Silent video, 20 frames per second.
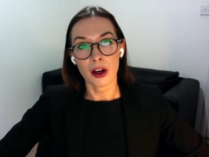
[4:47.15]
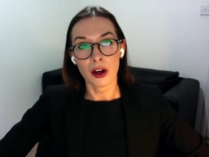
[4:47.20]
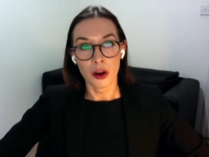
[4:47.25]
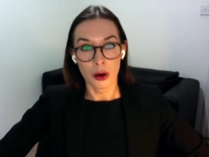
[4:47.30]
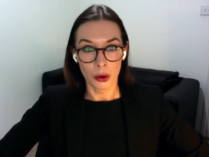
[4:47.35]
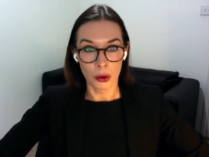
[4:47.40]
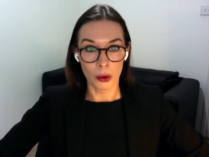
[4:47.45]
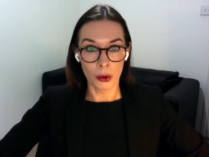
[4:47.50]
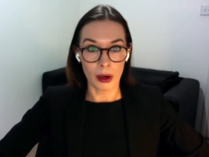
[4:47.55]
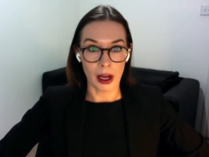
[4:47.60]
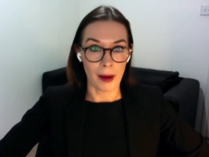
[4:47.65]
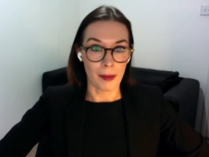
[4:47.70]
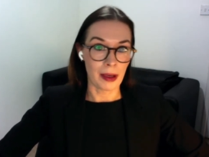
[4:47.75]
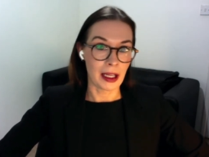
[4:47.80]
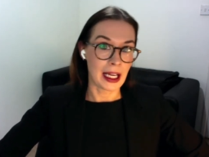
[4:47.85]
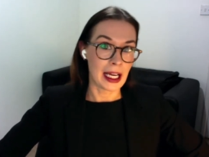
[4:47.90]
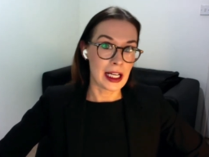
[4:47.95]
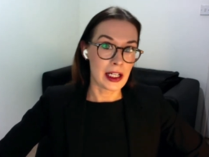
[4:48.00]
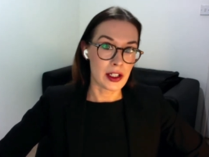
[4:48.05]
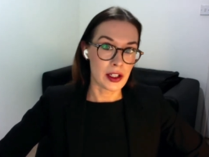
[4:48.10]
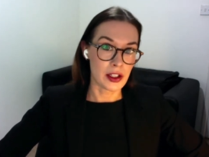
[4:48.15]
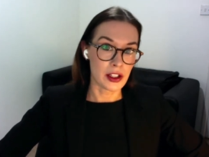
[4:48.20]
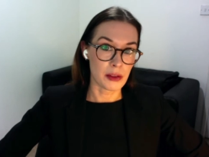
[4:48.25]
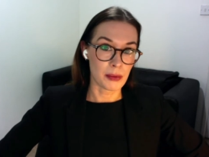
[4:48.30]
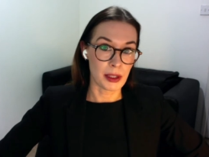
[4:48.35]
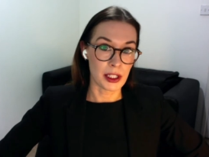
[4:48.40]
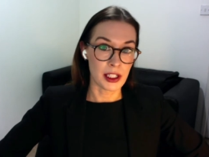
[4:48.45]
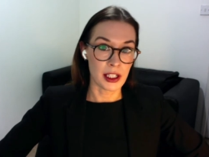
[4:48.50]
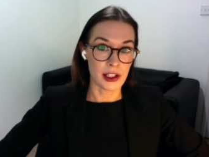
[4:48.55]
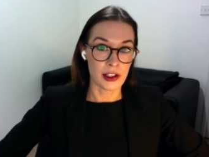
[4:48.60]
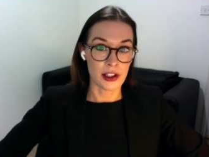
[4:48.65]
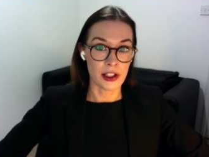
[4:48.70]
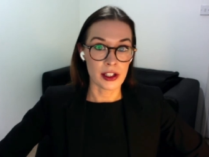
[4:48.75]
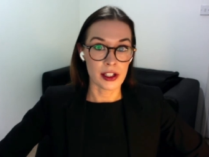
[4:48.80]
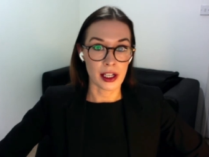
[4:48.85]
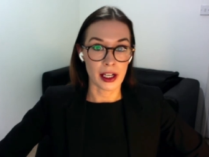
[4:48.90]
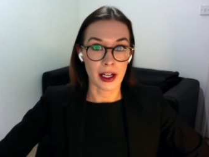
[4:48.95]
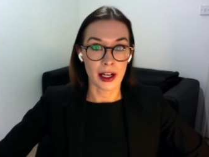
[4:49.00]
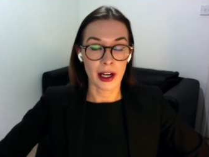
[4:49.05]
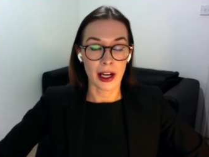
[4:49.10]
all applications, petitions
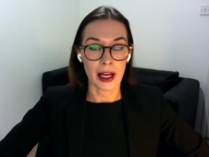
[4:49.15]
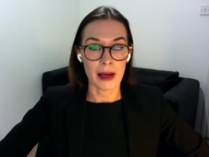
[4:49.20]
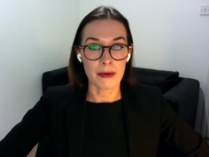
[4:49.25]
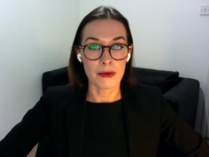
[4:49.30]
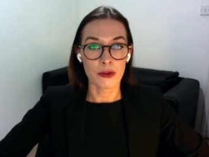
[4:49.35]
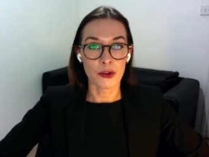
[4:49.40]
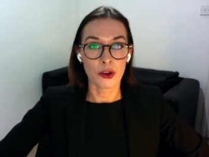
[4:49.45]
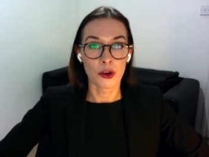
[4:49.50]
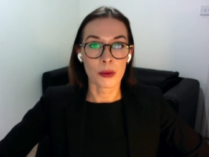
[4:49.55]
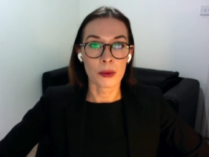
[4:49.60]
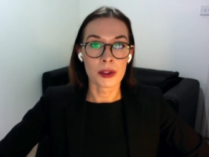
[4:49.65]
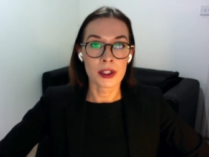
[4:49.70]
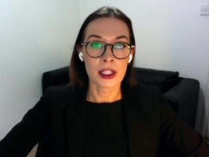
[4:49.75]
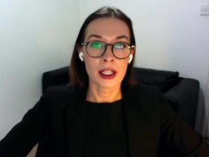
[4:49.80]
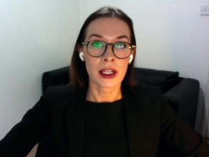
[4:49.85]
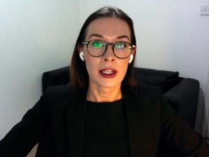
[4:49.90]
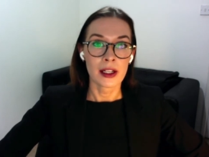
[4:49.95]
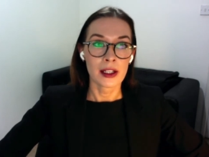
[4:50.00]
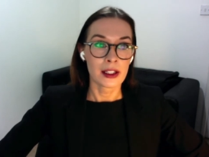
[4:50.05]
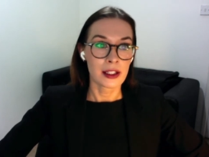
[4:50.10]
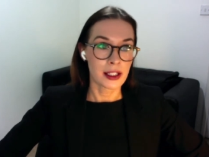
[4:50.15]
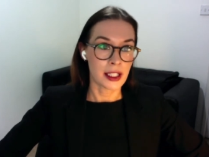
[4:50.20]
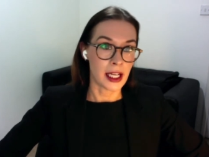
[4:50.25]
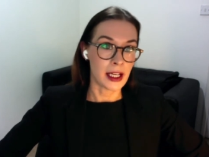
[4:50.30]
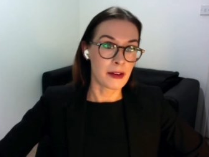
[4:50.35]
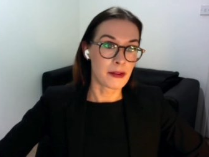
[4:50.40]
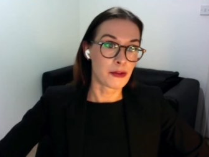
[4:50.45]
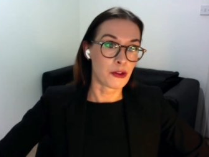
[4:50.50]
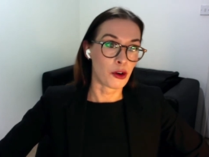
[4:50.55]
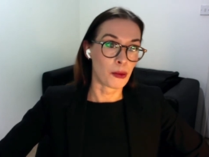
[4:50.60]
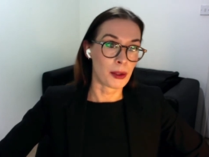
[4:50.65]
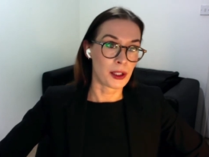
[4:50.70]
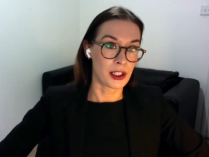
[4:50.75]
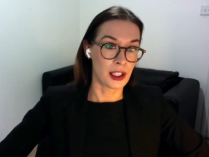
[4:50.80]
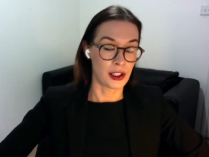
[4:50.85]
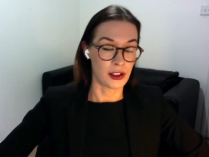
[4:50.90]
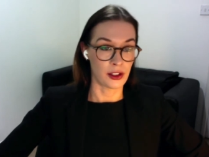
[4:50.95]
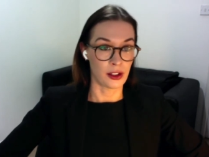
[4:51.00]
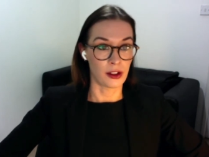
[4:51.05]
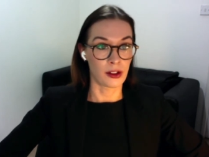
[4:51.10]
and claim forms, save for
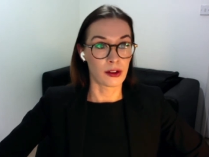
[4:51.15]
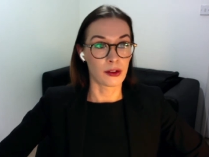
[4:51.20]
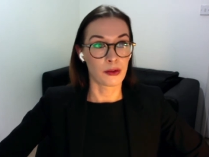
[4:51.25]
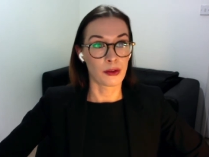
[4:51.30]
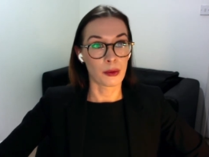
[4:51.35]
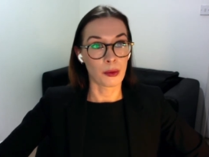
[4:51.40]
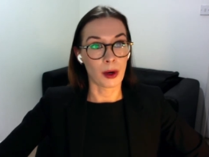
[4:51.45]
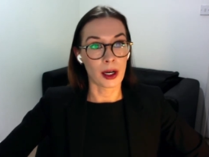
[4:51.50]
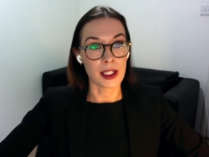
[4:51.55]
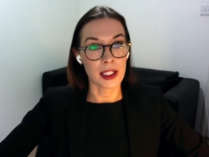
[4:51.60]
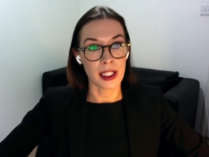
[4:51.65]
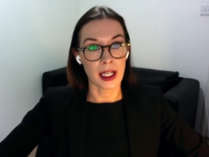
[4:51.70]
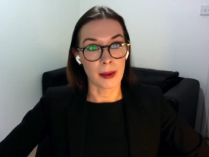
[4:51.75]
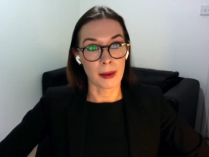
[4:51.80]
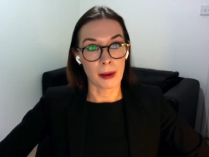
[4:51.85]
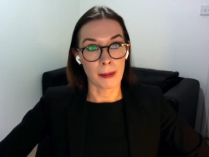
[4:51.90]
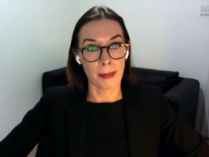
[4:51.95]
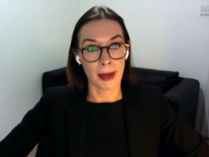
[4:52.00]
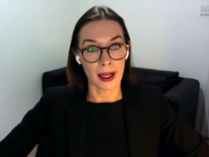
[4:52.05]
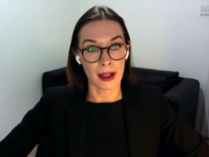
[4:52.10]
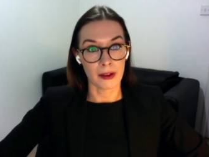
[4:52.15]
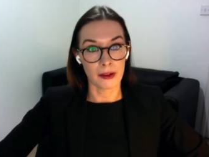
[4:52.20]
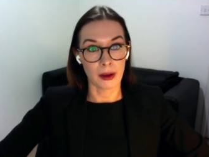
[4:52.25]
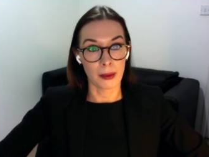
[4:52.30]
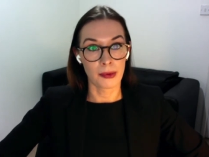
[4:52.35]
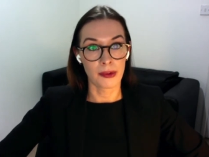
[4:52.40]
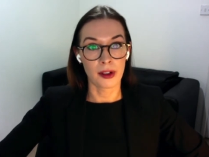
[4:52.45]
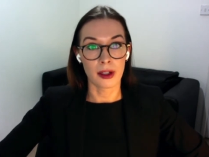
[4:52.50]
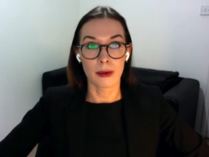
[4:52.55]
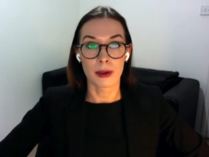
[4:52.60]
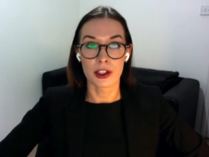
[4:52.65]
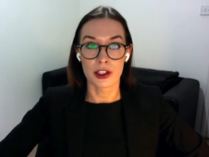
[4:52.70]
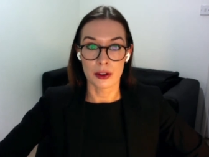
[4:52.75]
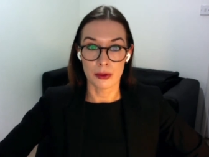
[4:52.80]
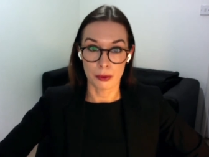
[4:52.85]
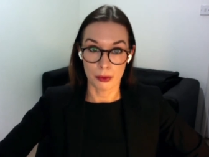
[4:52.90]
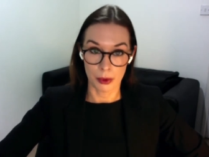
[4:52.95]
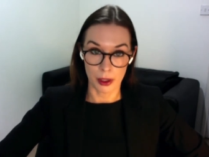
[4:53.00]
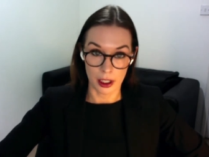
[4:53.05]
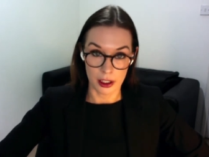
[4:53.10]
petitions for winding up and bankruptcy, which
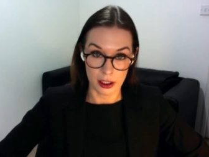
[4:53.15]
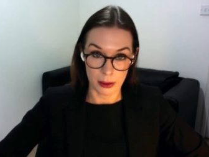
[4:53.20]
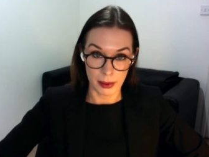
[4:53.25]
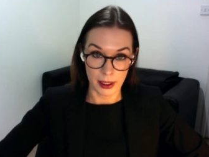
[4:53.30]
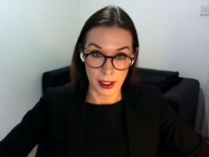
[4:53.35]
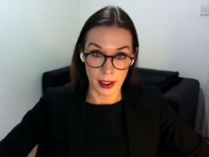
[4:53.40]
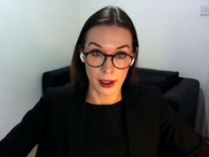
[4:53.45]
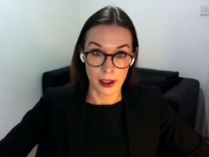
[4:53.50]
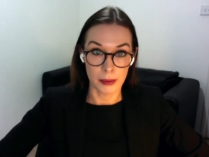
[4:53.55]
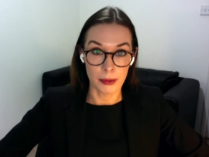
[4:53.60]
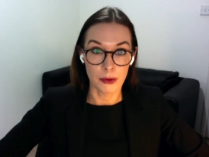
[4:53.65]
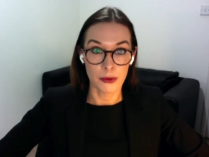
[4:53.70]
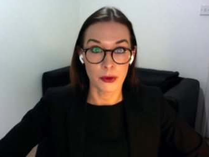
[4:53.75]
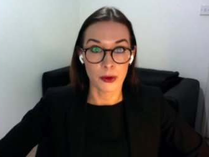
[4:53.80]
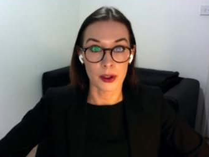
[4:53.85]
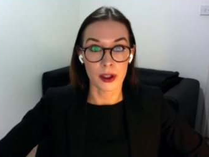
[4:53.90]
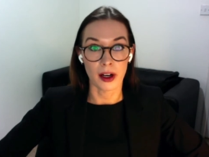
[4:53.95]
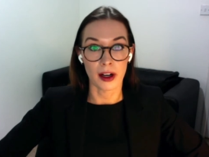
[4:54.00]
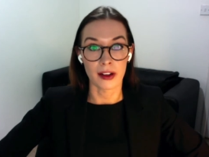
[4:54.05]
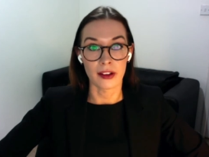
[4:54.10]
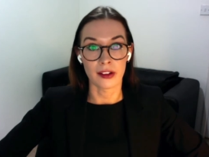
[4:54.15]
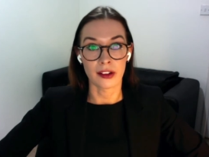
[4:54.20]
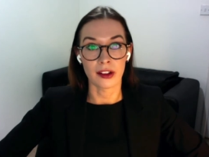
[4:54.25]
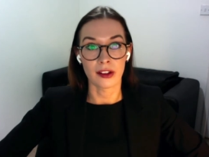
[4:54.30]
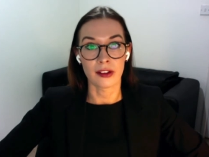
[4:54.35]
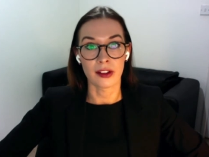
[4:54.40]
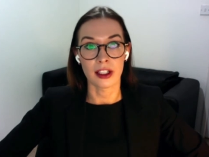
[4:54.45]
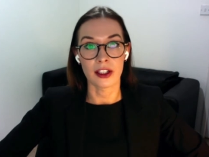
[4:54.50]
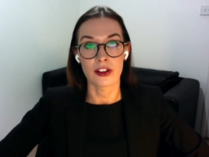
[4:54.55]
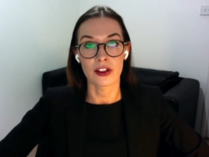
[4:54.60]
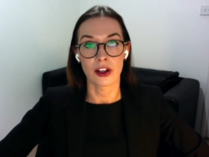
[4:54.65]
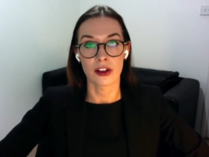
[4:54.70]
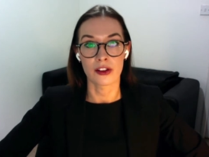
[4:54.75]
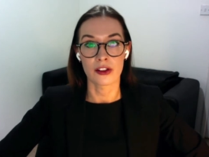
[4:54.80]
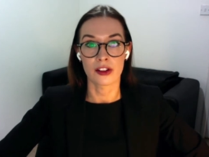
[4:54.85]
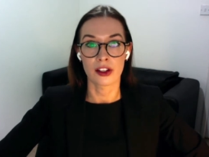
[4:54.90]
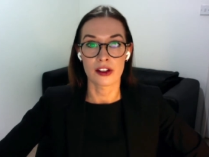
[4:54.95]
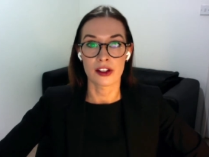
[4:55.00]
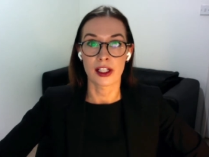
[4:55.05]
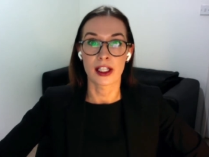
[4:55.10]
are to be heard before an ICC judge
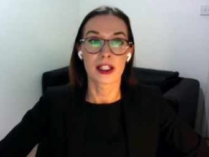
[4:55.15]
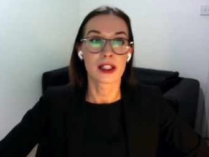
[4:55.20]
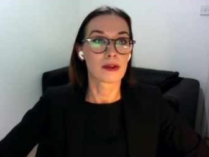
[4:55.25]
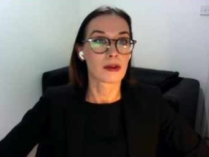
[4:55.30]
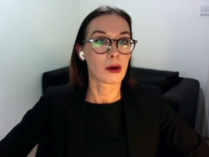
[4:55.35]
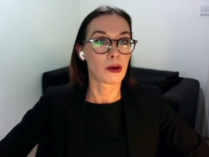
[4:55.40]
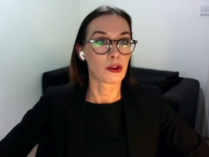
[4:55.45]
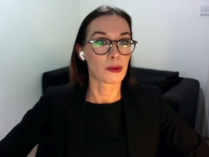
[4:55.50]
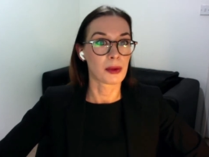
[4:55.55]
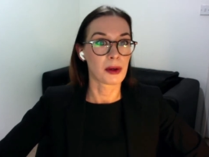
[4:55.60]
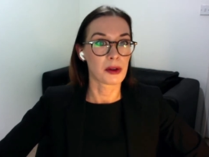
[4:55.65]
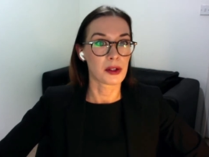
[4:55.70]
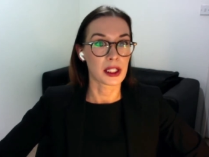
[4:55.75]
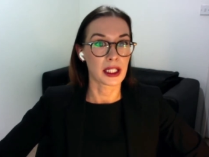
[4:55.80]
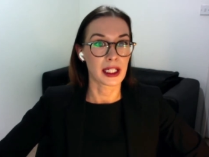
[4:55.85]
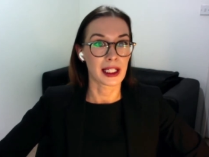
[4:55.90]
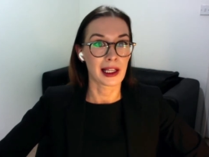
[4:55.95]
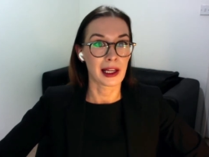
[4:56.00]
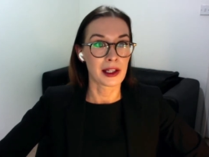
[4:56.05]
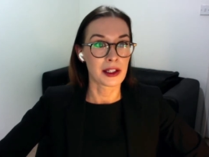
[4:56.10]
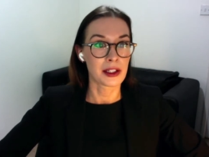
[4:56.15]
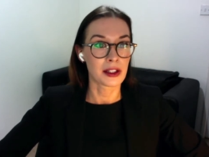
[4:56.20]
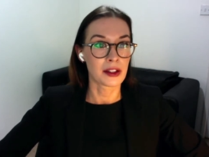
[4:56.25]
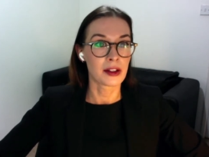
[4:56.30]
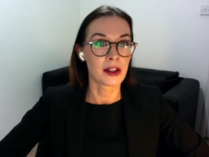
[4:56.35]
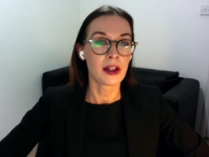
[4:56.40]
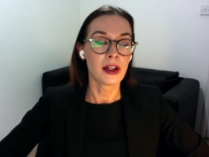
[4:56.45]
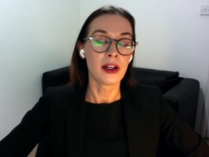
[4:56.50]
sitting in the Rolls Building in London,